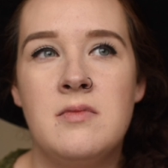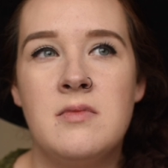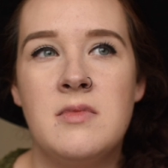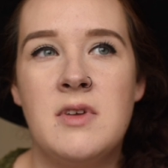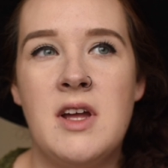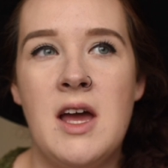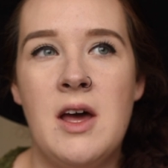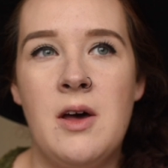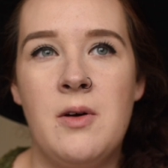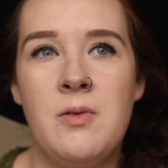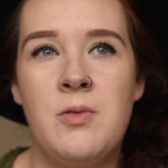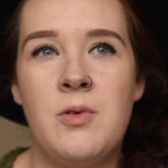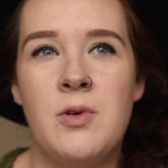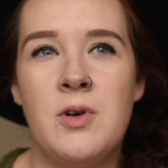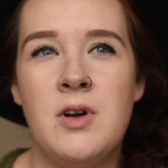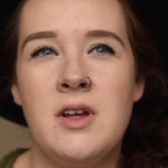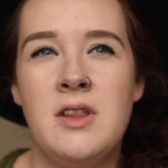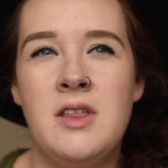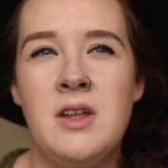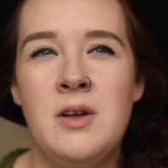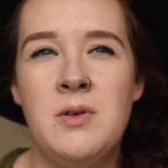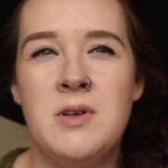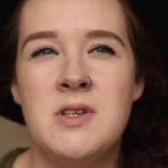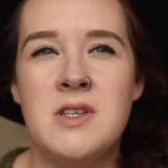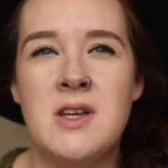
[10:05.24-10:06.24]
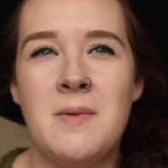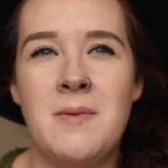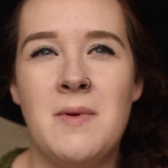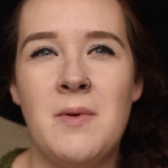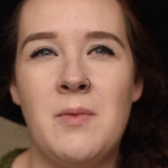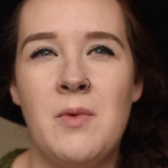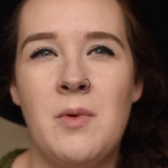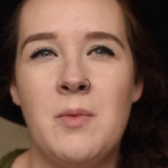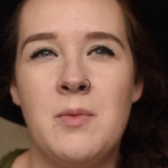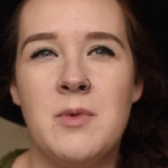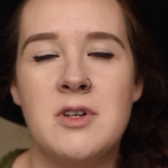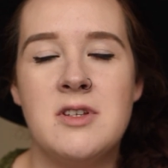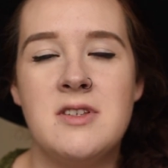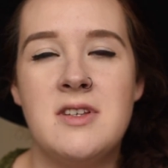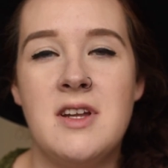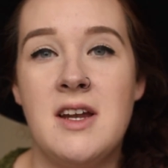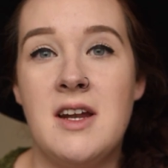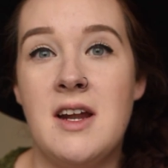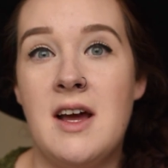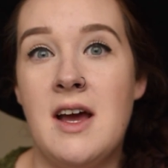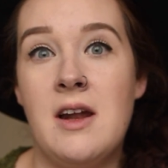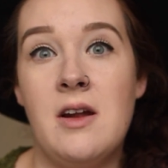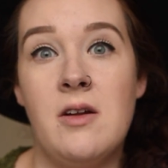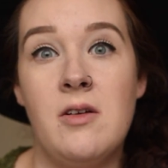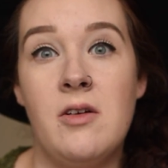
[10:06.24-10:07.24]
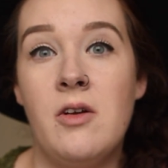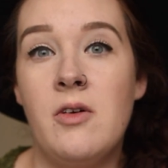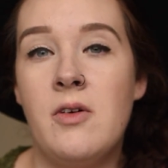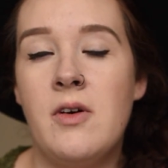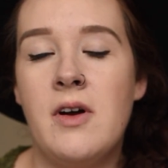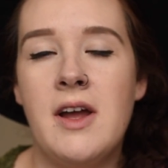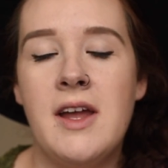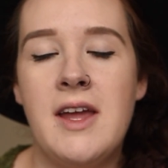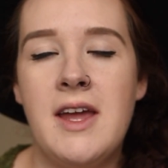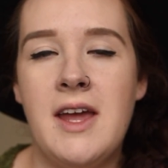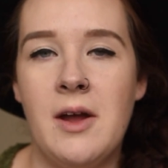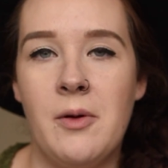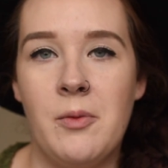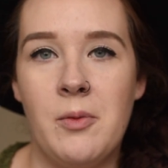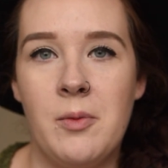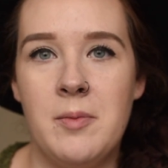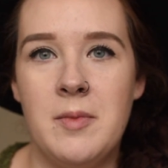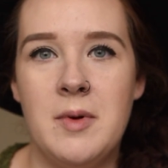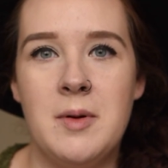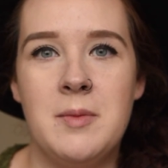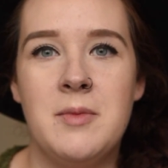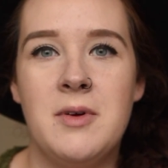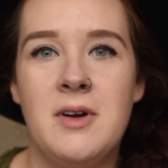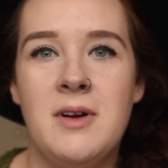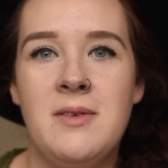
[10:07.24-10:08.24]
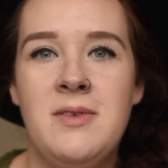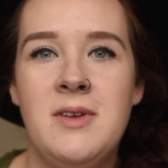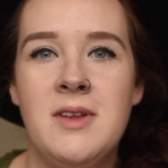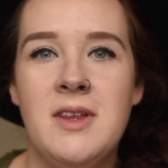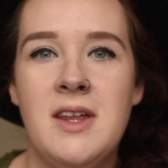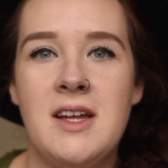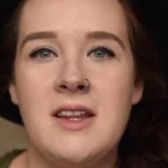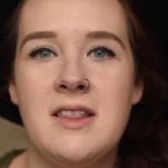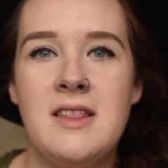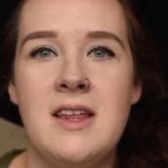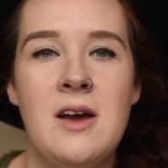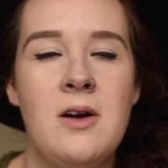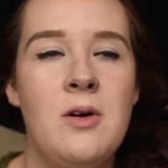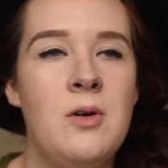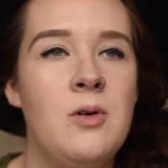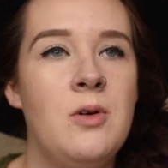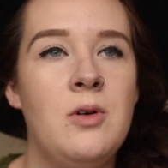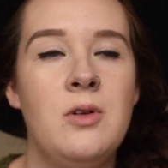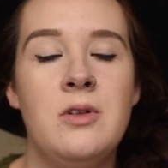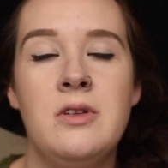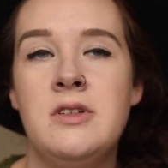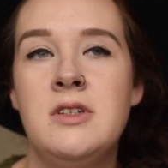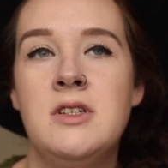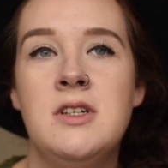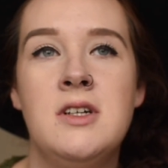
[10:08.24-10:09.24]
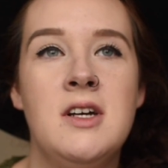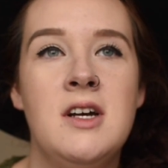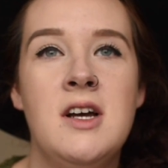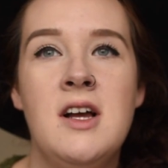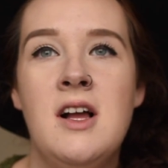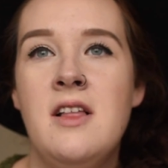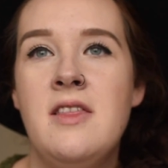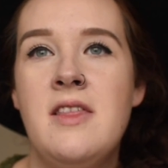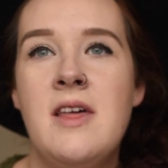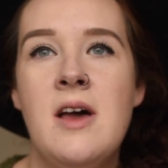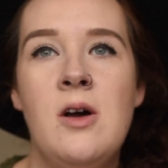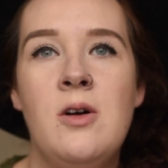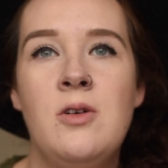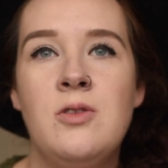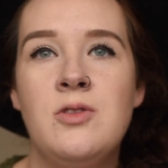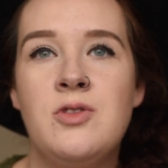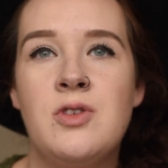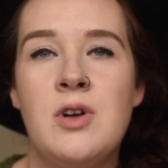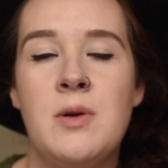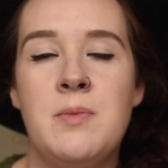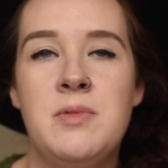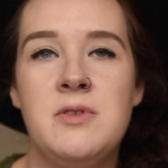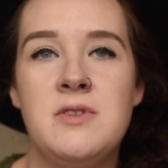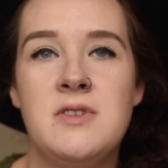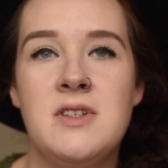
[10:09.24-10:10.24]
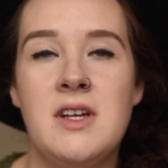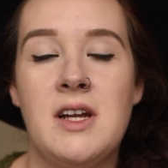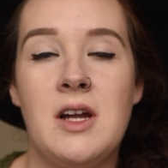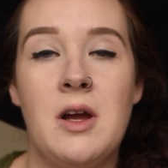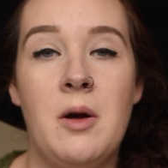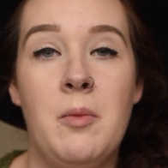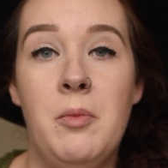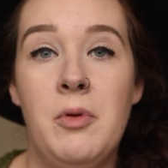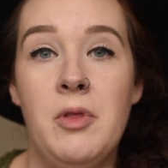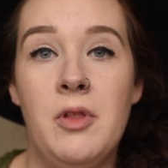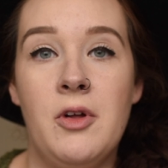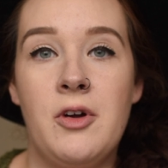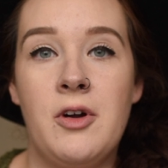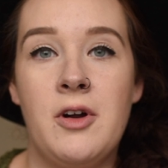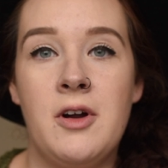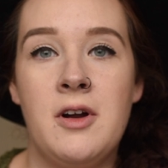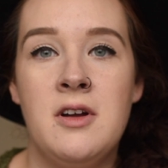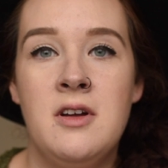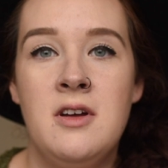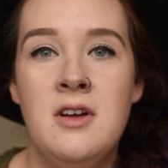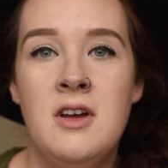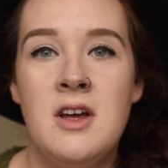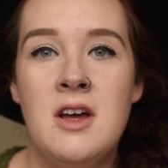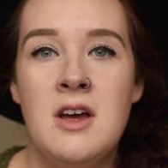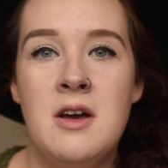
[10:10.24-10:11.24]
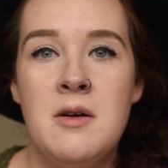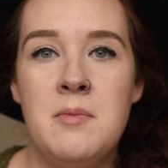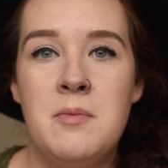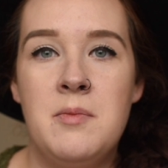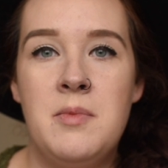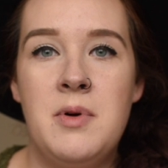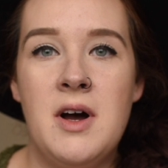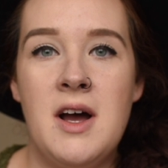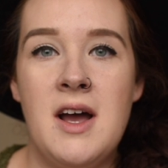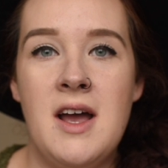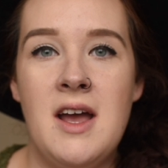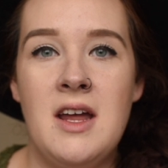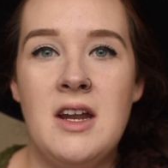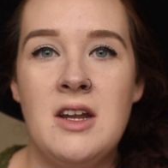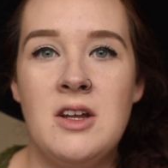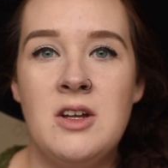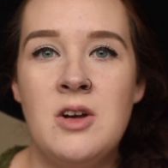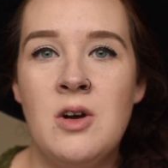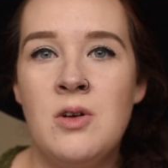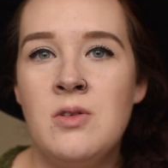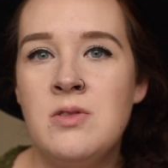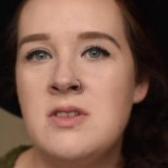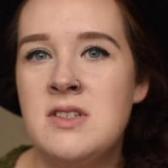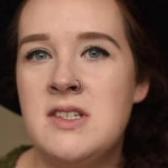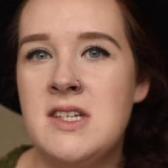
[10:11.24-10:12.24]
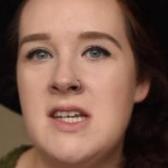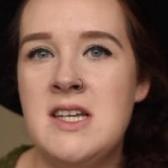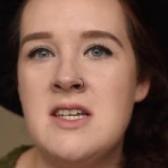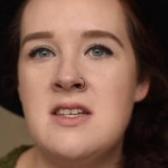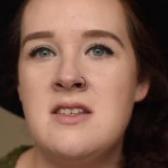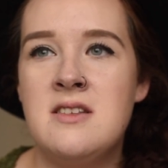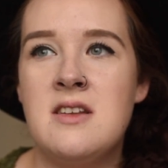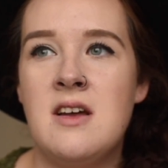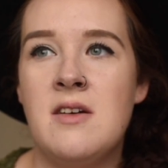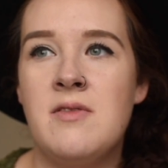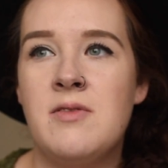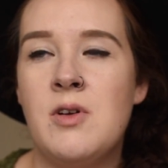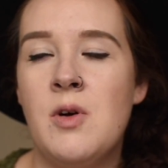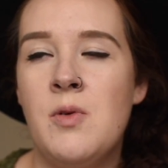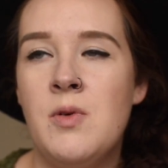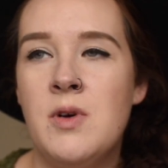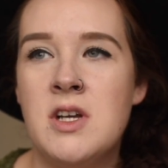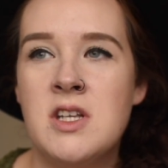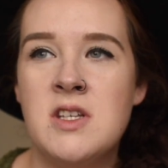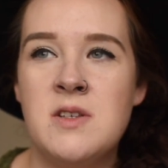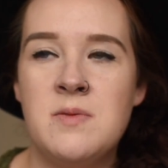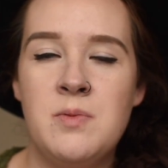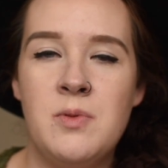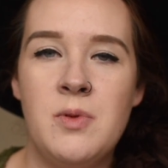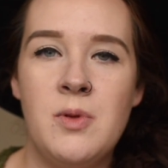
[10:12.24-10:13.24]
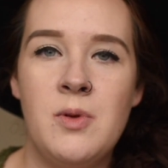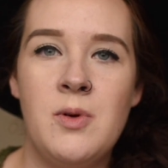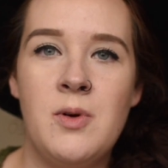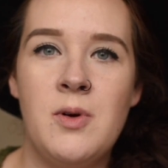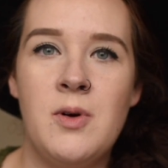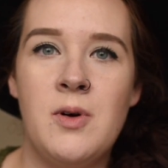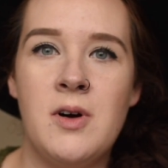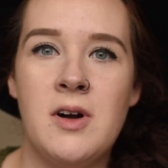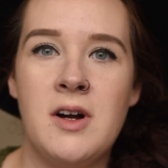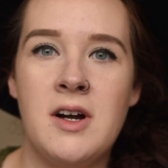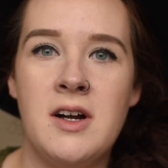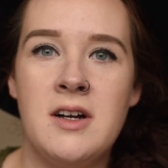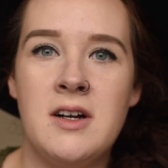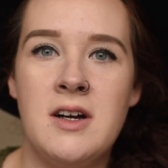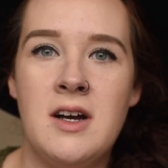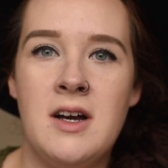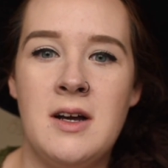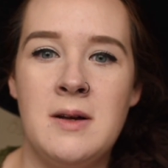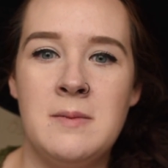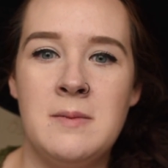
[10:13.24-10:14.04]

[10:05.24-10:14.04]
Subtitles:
California. I think we stopped in one more state. I don't know. I can't remember. I feel like that whole trip was like a blur. But go see stuff. Go explore.